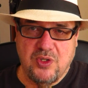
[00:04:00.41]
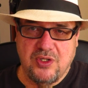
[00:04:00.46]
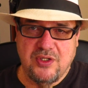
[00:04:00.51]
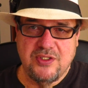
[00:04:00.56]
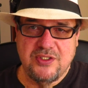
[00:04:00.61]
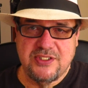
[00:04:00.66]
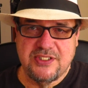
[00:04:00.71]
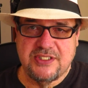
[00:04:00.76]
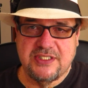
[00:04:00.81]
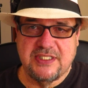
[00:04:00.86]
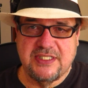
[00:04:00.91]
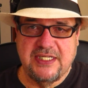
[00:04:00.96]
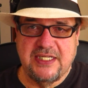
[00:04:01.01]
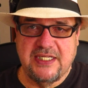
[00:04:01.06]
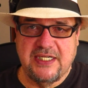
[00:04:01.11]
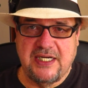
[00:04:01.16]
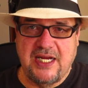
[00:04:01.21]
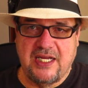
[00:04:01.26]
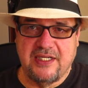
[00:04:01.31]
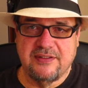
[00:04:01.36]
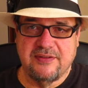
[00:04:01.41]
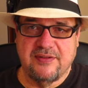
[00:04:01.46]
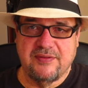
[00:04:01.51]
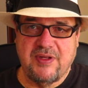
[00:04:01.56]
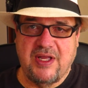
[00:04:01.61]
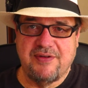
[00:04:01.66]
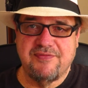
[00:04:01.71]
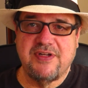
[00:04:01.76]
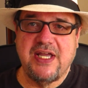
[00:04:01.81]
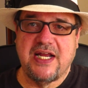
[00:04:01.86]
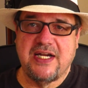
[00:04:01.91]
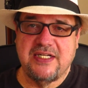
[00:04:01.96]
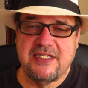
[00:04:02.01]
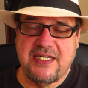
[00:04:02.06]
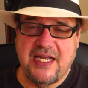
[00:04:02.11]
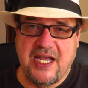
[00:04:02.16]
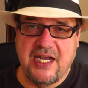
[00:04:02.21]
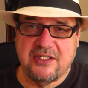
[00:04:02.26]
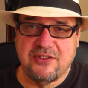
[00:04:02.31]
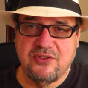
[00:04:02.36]
worse, then I've got
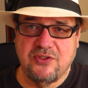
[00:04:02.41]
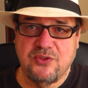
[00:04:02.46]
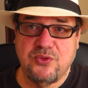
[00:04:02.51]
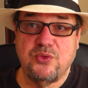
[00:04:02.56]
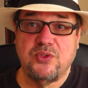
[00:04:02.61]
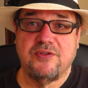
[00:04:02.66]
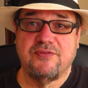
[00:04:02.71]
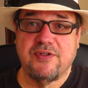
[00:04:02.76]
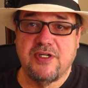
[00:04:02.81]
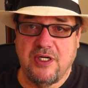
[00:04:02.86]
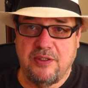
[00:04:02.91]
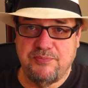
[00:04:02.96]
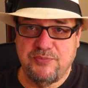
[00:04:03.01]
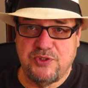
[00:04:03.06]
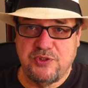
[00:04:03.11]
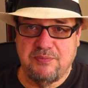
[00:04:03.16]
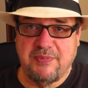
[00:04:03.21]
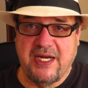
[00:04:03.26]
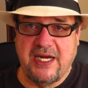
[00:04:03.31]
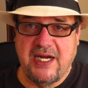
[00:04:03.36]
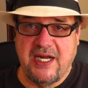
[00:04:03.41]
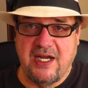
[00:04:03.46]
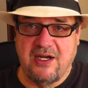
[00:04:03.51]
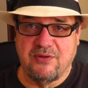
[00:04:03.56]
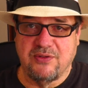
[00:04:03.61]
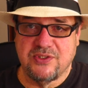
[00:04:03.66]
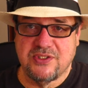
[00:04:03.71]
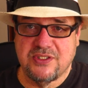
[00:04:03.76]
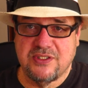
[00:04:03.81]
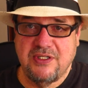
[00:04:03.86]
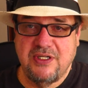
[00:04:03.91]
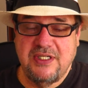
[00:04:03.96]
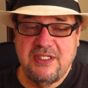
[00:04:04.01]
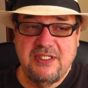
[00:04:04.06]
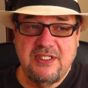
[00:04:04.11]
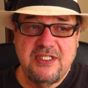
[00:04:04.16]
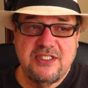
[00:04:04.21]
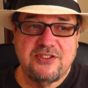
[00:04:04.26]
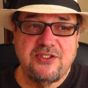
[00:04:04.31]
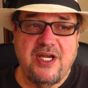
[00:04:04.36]
a doctor who would have come to my house.
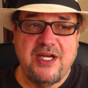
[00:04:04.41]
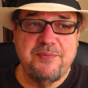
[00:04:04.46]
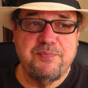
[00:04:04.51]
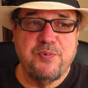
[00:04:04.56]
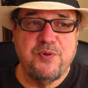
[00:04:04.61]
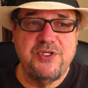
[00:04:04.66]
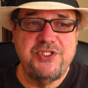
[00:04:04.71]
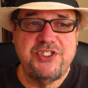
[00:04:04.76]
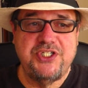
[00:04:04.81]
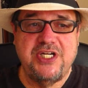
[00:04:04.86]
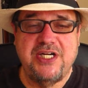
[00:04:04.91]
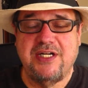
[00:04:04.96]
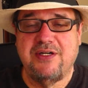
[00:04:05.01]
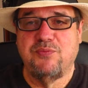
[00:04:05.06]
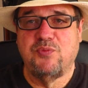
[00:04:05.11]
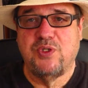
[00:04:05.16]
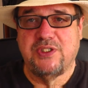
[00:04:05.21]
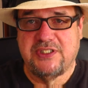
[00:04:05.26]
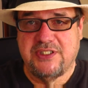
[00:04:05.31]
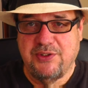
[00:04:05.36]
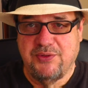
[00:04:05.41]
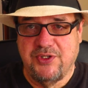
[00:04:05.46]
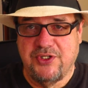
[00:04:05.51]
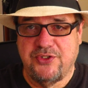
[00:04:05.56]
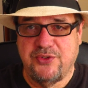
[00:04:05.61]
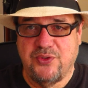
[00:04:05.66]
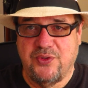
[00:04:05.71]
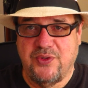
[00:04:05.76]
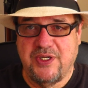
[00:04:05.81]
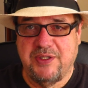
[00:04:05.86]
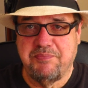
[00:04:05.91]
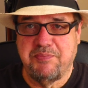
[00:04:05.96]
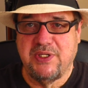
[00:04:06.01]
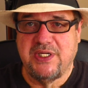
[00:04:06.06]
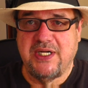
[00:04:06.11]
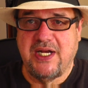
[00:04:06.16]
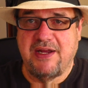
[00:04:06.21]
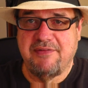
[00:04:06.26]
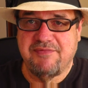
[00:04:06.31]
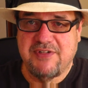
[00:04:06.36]
So I appreciated what they were doing,
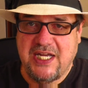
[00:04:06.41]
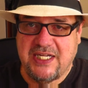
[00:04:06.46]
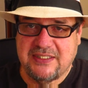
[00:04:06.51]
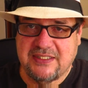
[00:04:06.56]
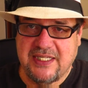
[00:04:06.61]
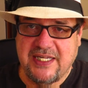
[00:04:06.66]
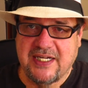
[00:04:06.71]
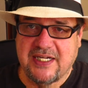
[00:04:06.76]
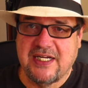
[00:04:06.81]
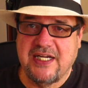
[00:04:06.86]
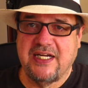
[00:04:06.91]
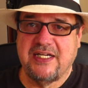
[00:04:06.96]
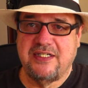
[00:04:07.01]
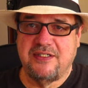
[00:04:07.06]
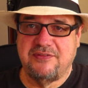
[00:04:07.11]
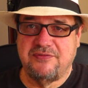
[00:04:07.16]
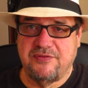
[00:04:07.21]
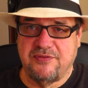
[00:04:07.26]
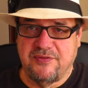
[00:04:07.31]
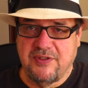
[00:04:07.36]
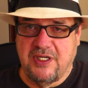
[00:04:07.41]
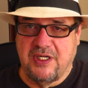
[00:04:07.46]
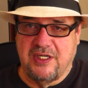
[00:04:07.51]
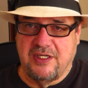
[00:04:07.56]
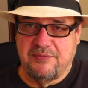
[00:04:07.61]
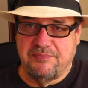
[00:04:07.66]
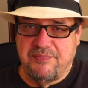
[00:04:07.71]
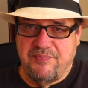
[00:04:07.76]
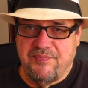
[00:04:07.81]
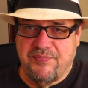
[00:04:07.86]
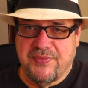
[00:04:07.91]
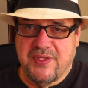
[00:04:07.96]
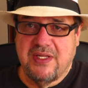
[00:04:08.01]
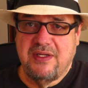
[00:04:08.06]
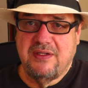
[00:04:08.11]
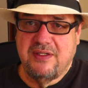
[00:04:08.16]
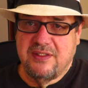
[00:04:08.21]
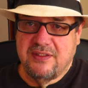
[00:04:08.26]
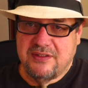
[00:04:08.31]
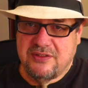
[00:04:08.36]
but I've got that kind of
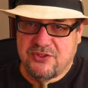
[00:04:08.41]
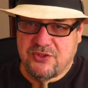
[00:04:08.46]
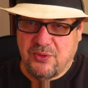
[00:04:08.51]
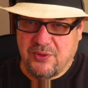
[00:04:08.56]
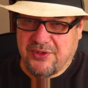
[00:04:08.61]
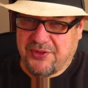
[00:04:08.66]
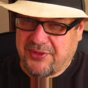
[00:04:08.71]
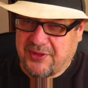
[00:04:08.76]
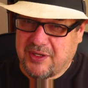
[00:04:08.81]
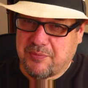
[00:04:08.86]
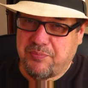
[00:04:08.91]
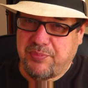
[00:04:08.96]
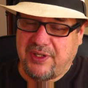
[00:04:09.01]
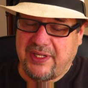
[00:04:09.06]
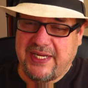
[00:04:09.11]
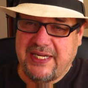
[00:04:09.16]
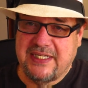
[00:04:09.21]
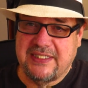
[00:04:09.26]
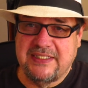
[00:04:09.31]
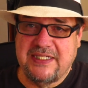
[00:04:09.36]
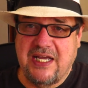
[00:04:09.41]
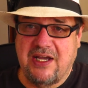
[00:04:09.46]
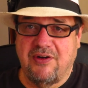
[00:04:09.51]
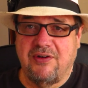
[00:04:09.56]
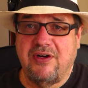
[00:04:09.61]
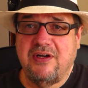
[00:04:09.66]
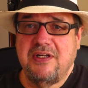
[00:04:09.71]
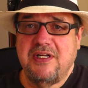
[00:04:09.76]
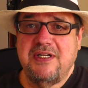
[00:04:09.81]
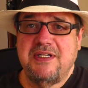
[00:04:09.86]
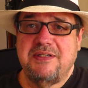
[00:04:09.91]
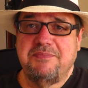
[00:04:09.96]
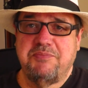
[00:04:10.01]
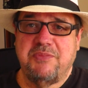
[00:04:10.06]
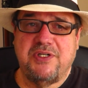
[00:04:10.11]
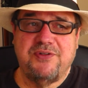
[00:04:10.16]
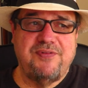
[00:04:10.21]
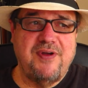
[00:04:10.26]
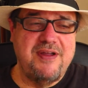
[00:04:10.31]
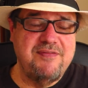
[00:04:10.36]
sort of thing planned out.
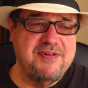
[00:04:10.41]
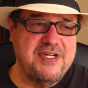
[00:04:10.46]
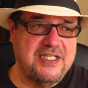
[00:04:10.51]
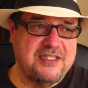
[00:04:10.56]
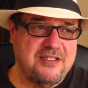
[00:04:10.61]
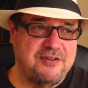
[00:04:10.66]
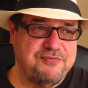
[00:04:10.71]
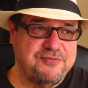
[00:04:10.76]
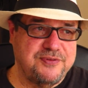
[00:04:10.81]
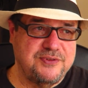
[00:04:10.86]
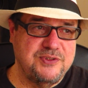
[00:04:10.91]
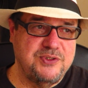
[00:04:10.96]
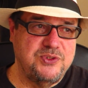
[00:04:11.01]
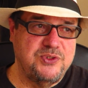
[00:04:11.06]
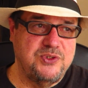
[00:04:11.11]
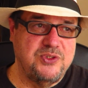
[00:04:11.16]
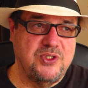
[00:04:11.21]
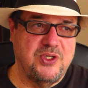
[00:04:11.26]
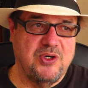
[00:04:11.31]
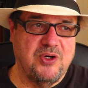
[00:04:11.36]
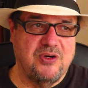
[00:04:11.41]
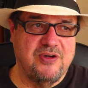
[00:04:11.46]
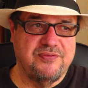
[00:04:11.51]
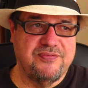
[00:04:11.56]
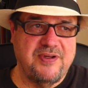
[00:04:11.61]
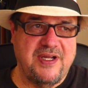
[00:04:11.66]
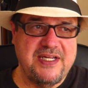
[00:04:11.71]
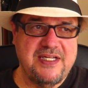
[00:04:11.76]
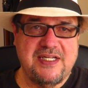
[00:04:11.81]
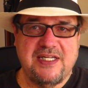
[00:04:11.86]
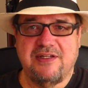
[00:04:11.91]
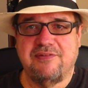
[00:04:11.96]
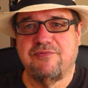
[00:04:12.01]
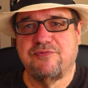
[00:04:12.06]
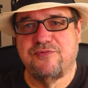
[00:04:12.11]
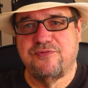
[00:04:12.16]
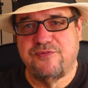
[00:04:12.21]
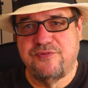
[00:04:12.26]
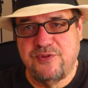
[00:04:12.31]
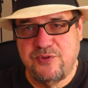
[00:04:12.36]
But if I've got the flu or if I
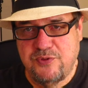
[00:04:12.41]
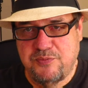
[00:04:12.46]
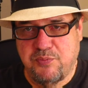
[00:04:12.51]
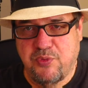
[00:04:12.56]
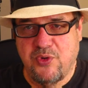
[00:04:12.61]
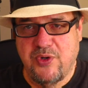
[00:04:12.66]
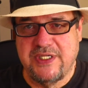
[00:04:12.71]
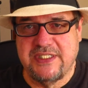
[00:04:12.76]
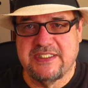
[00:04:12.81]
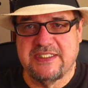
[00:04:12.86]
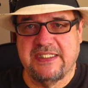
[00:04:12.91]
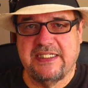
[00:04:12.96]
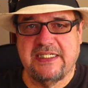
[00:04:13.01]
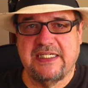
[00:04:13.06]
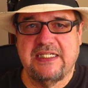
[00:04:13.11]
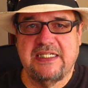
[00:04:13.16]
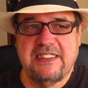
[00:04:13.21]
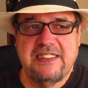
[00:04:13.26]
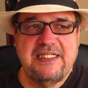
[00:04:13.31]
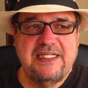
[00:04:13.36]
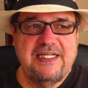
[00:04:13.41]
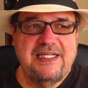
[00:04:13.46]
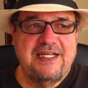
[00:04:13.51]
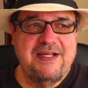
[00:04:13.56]
get food poisoning,